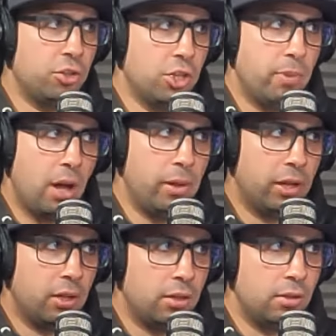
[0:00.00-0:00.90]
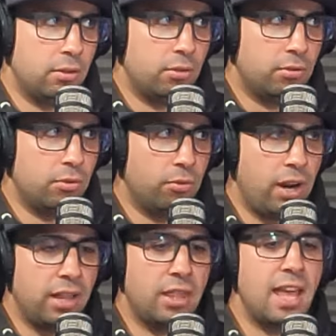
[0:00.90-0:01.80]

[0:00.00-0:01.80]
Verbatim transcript: to the public. Correct. Right.